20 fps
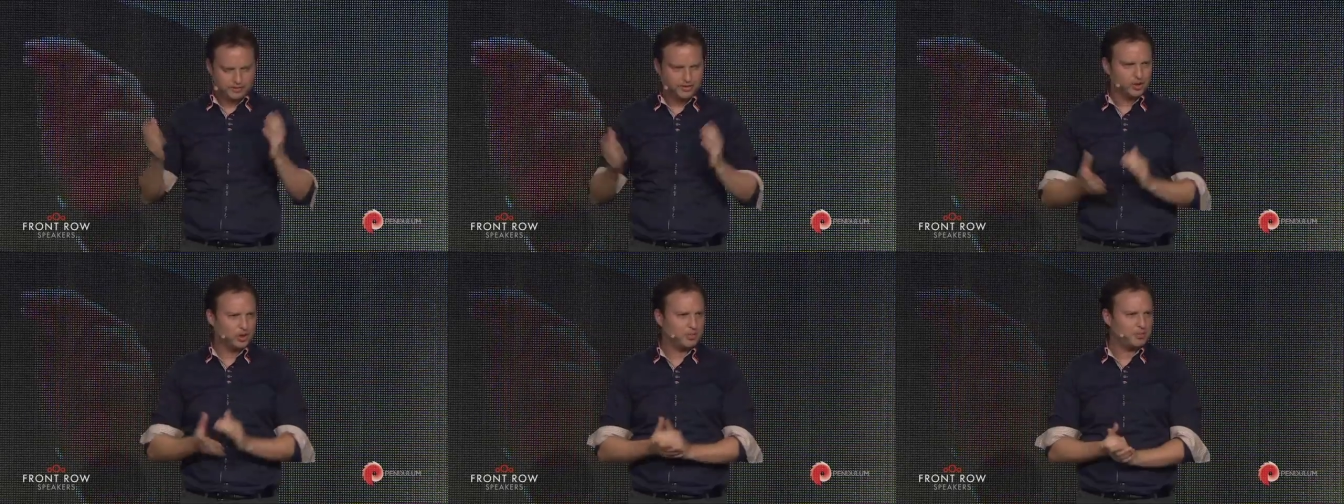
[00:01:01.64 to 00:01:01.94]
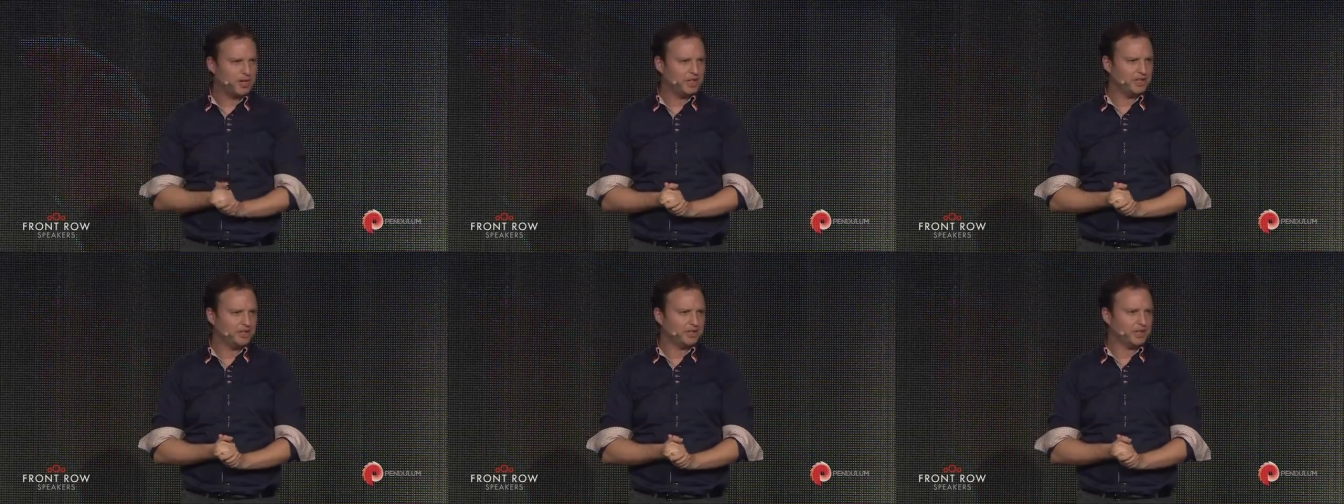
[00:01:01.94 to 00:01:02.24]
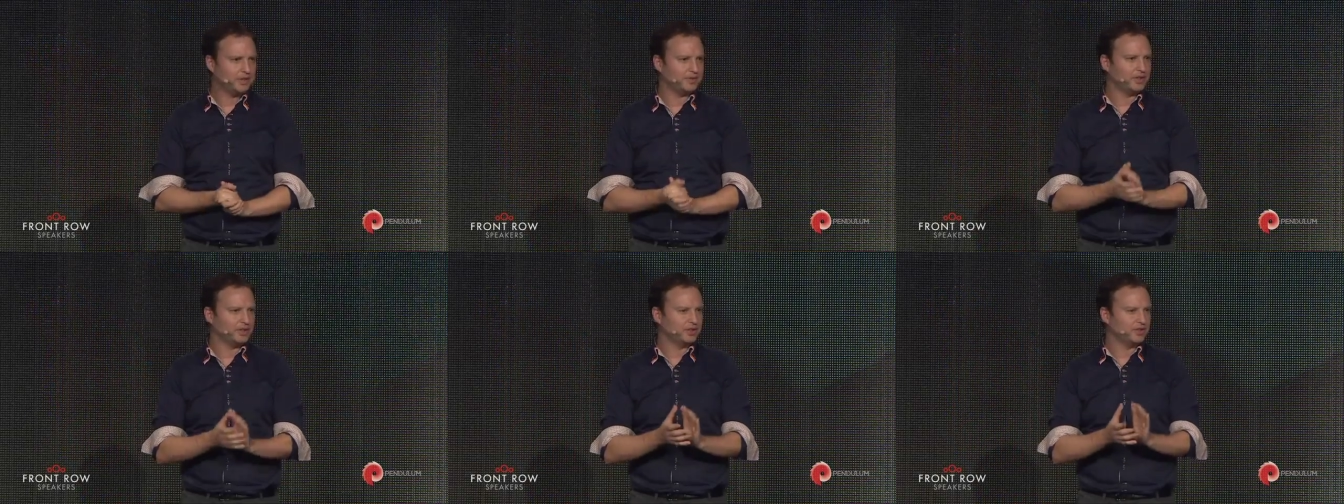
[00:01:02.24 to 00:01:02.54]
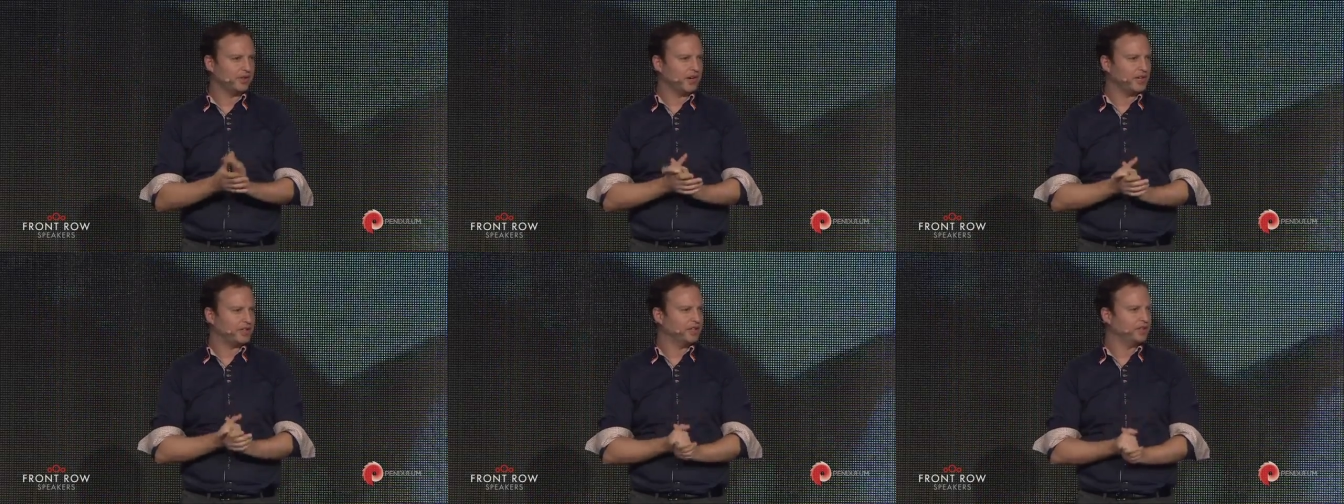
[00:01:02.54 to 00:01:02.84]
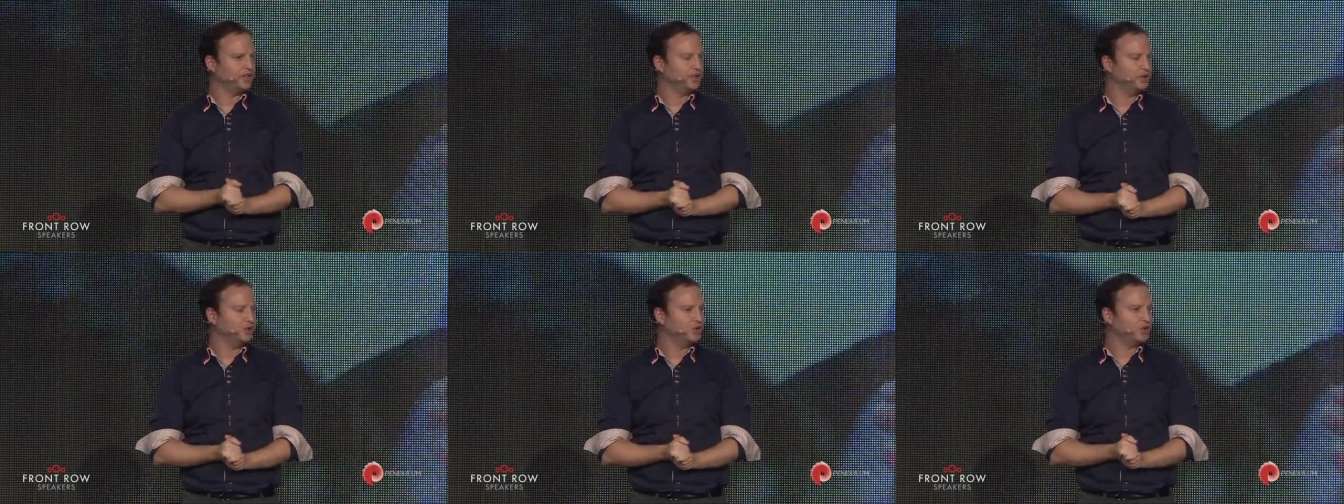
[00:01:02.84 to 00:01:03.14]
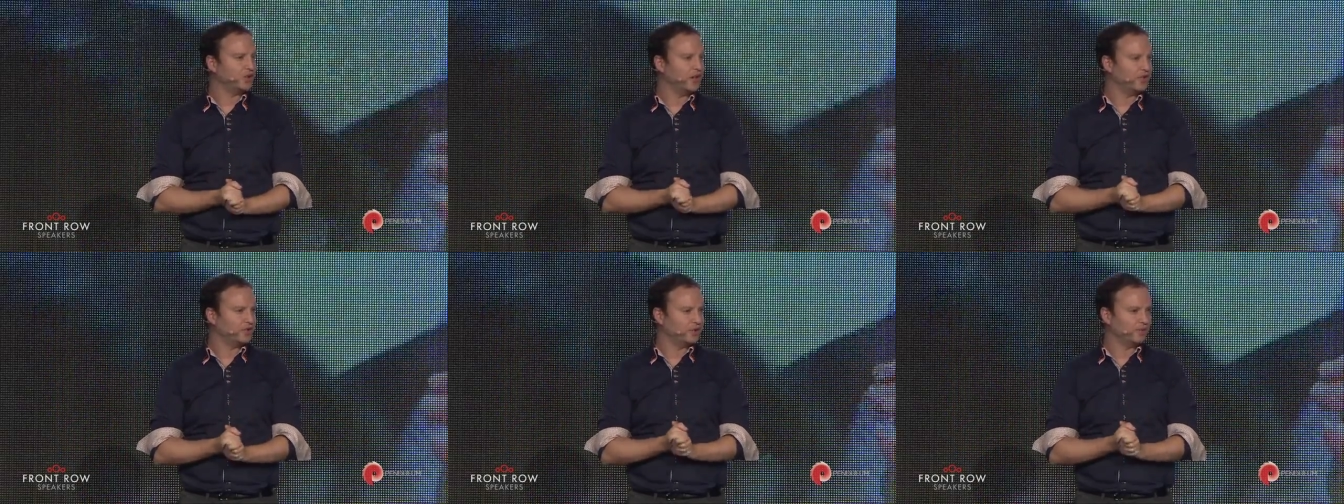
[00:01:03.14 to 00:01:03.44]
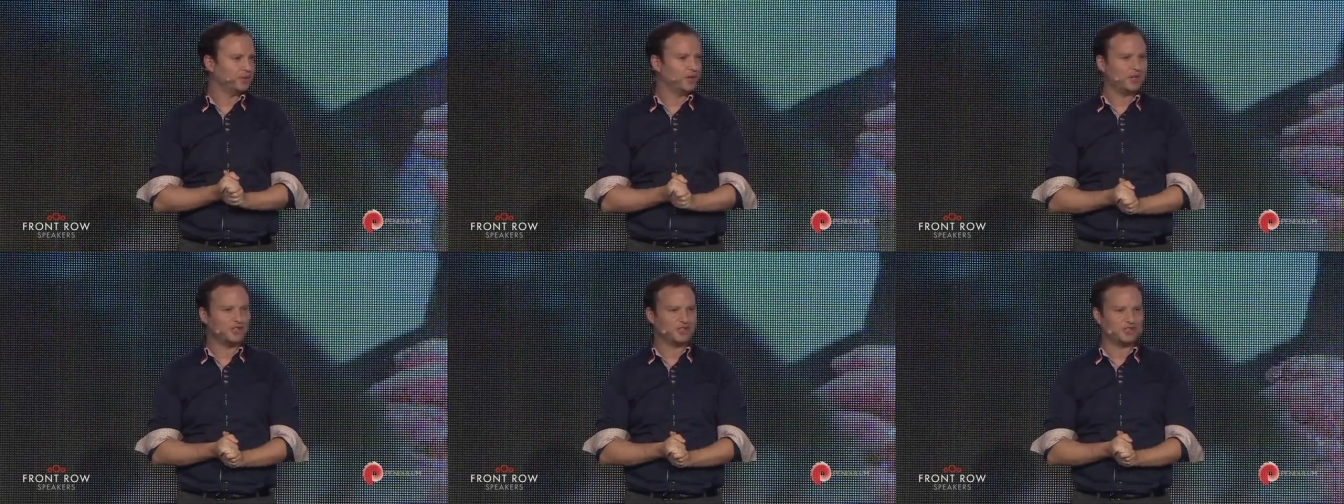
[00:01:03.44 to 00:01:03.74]
if you don't mind, giving Frankie a huge round of
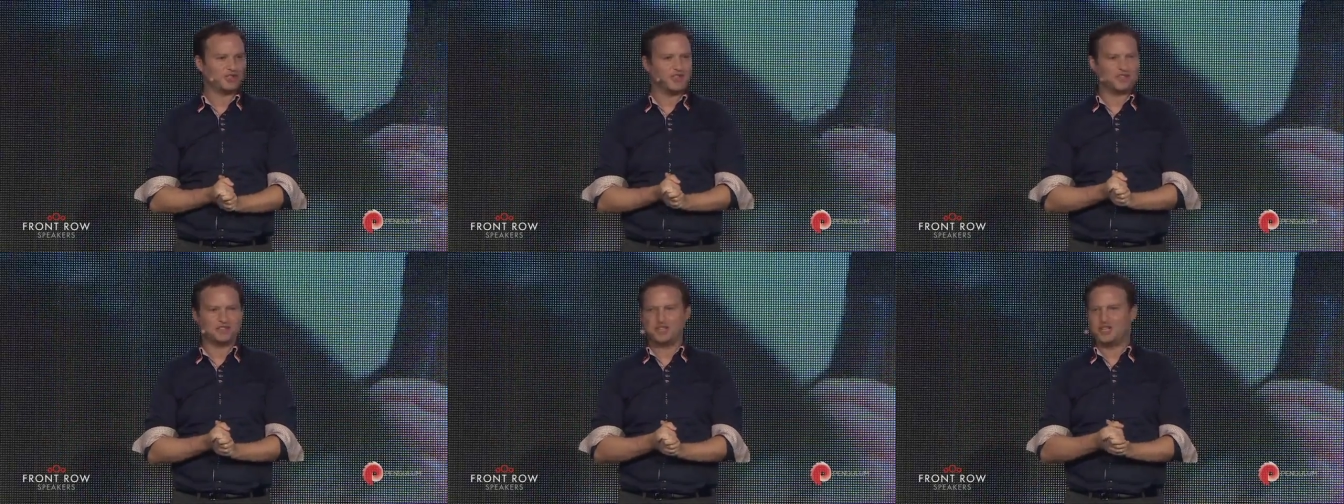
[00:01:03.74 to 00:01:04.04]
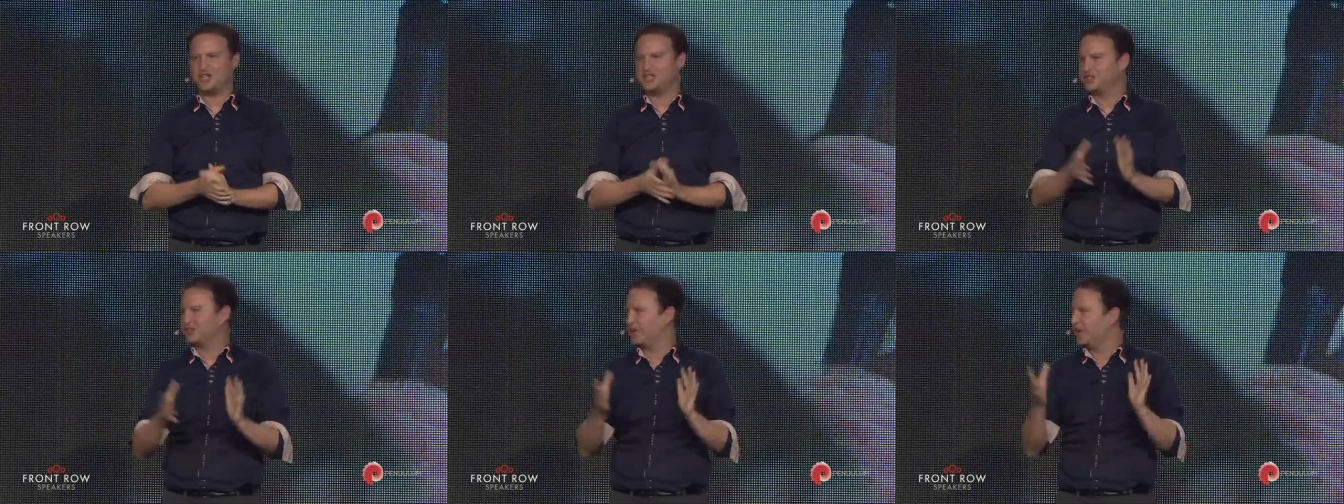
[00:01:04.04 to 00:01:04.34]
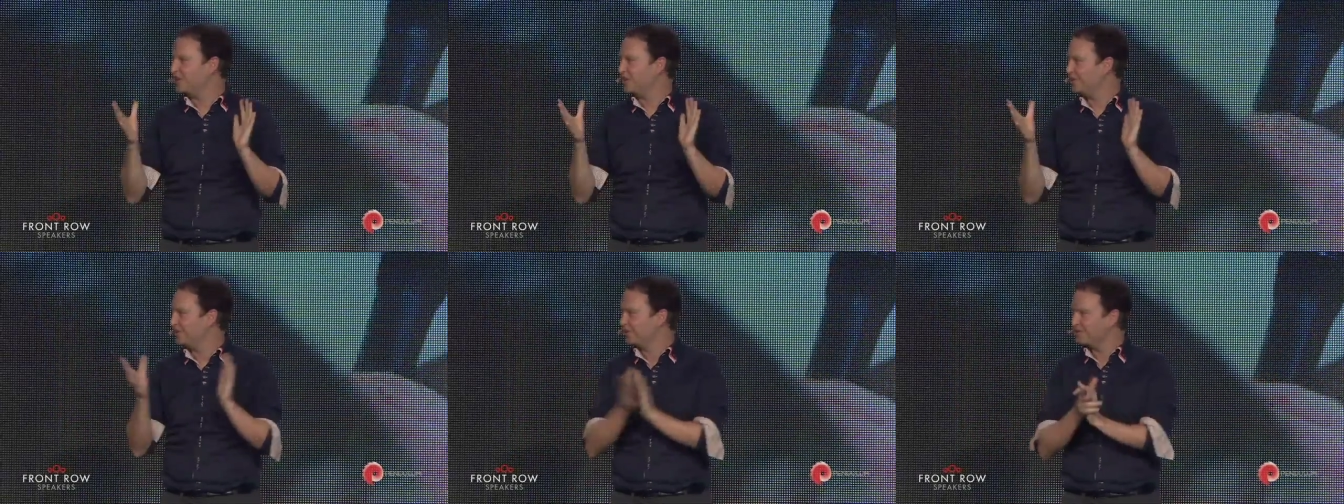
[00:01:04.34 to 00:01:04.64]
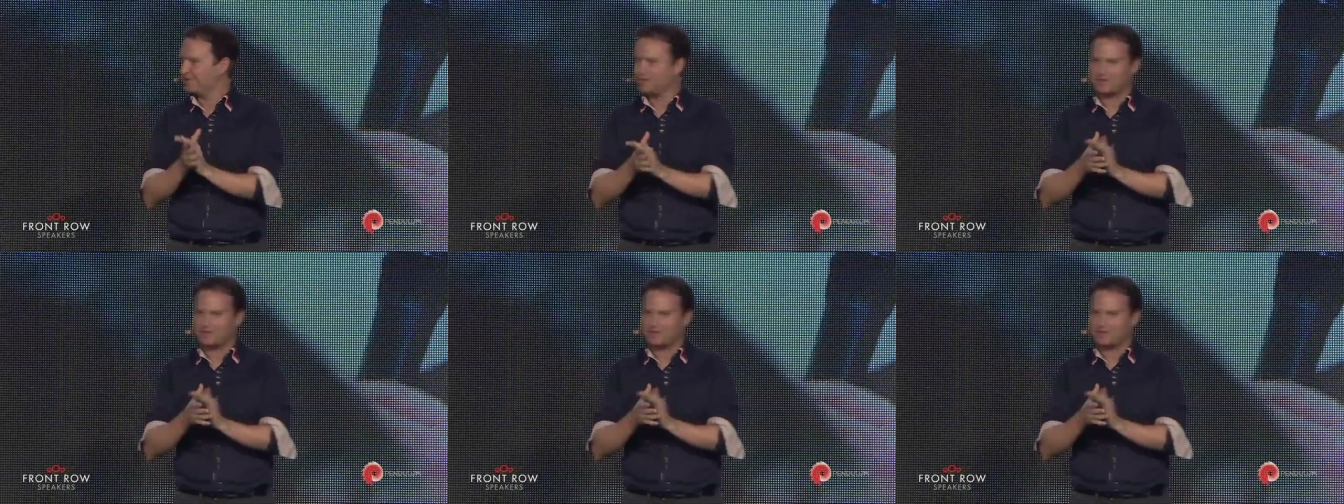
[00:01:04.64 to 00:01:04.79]
applause to get the night started.